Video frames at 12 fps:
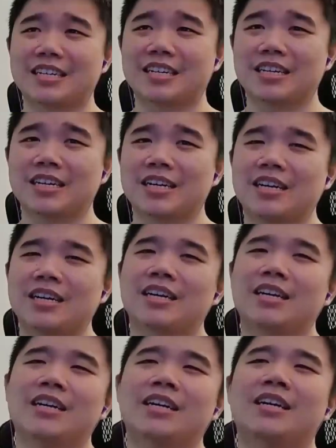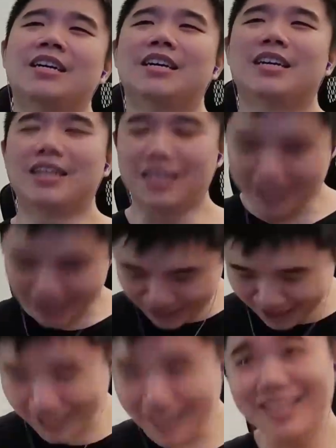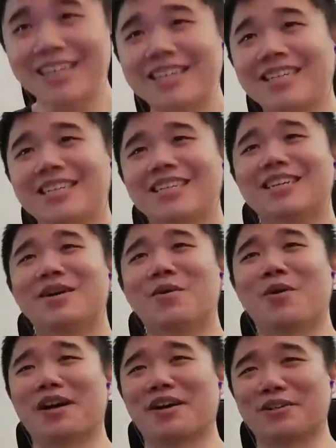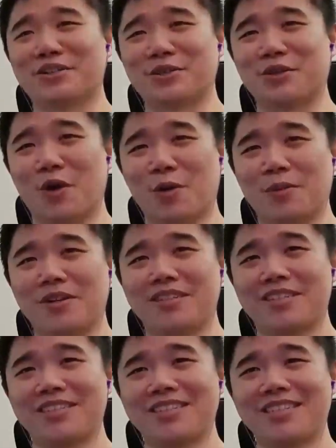aren't you normal? Uh, why aren't you normal?